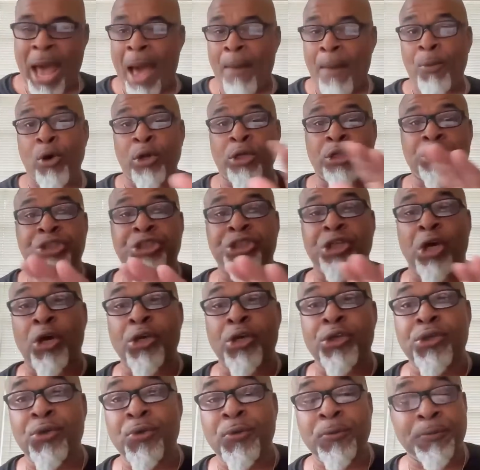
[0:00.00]
I'm going to
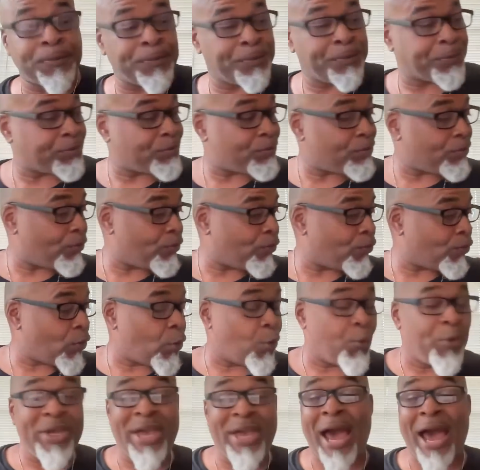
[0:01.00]
show you.
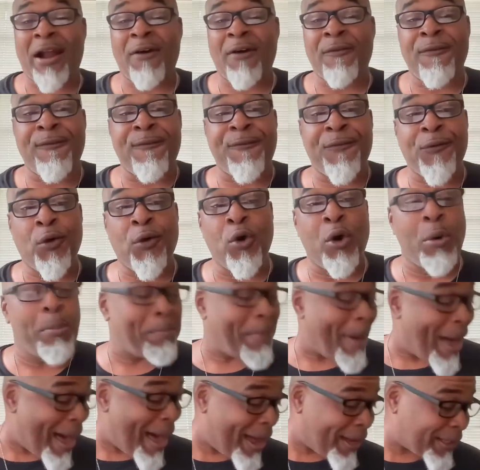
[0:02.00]
We got a full
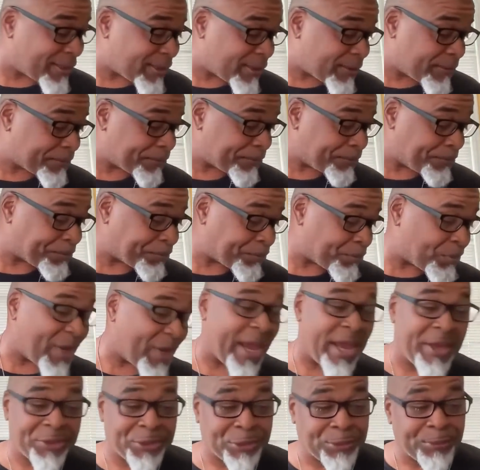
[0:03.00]
box
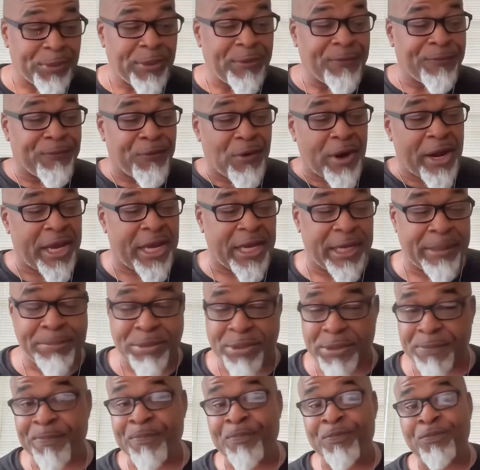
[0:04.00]
and three
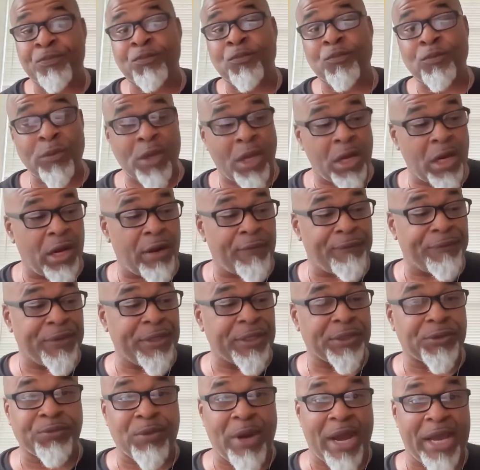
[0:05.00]
frames of
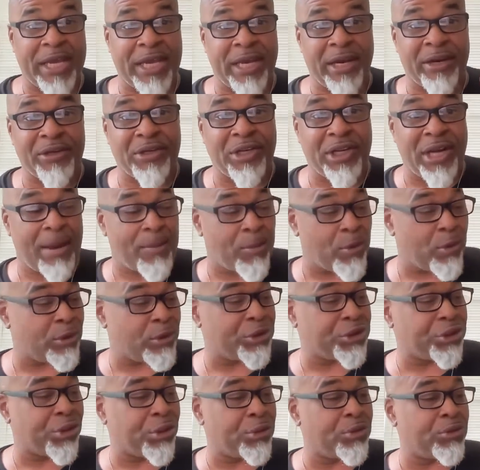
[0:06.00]
this right here. Then I'm going
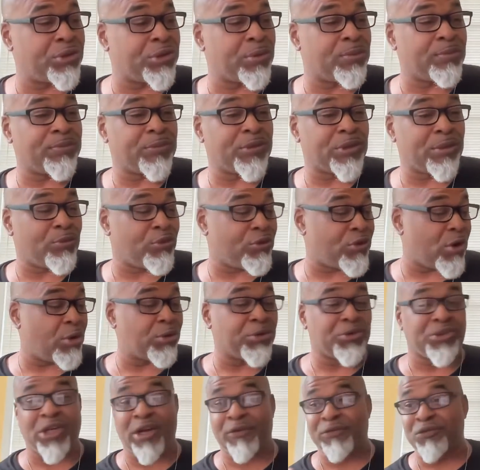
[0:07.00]
to show you some, some
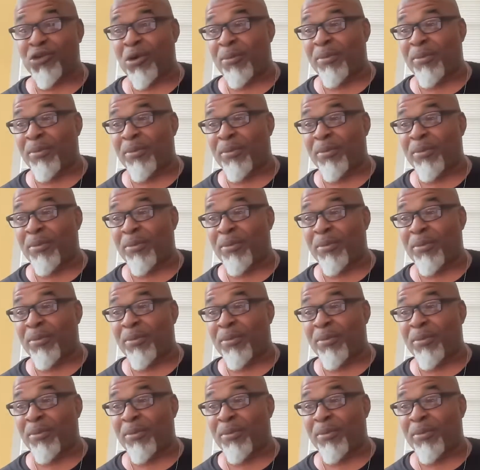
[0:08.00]
gross stuff.